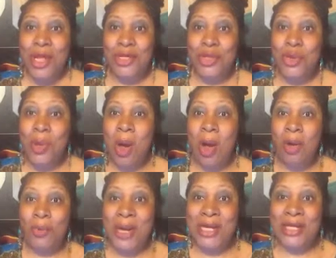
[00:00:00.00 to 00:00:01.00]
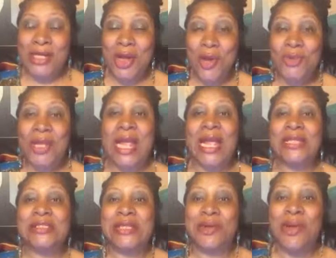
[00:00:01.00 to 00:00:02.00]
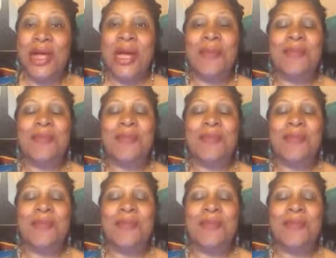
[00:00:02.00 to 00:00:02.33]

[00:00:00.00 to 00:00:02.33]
You already know the answer,